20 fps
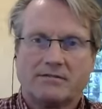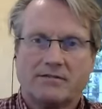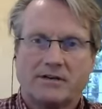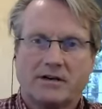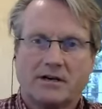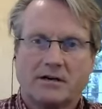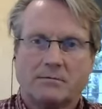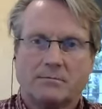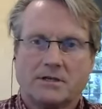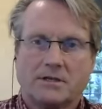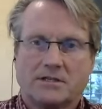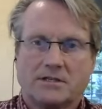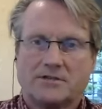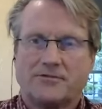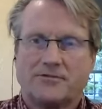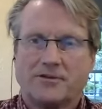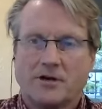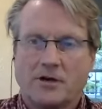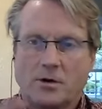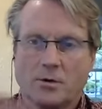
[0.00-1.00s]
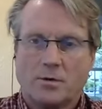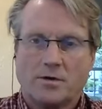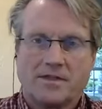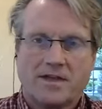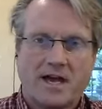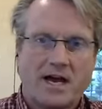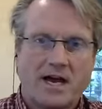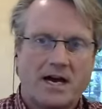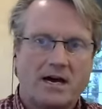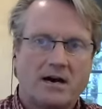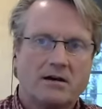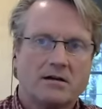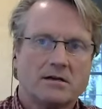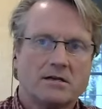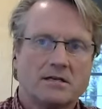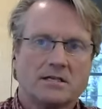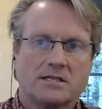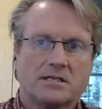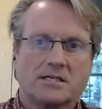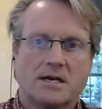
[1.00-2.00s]
elements flow with air
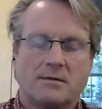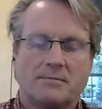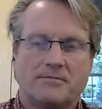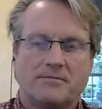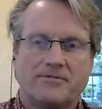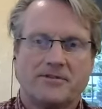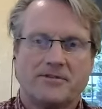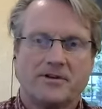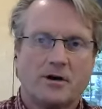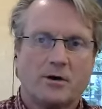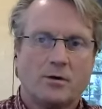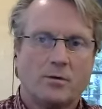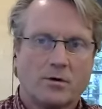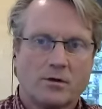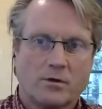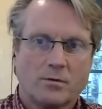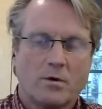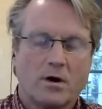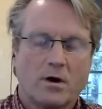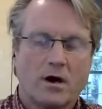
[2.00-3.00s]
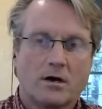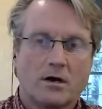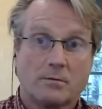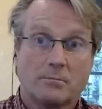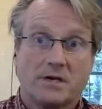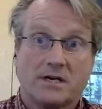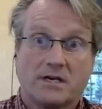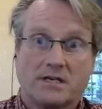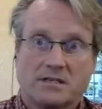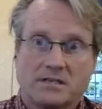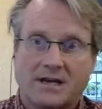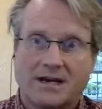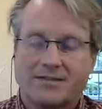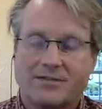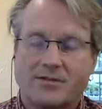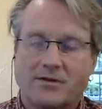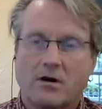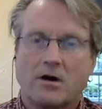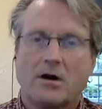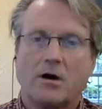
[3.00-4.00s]
and some flow with water, but it's like
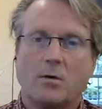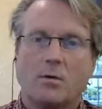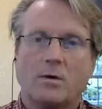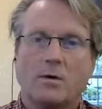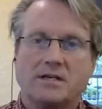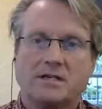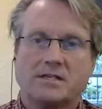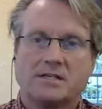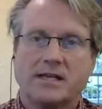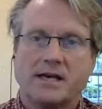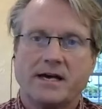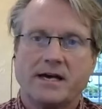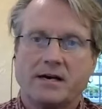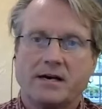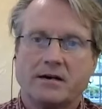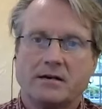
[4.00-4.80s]
they're always there.